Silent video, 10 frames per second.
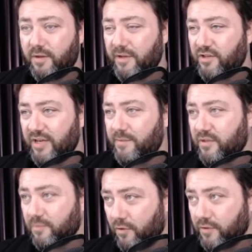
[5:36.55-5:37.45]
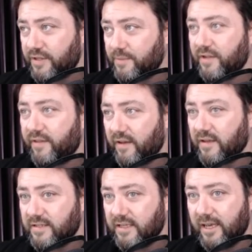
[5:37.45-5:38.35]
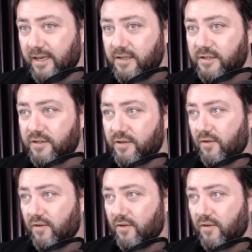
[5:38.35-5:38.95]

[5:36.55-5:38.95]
I mean, James Damore seems to think it's the case.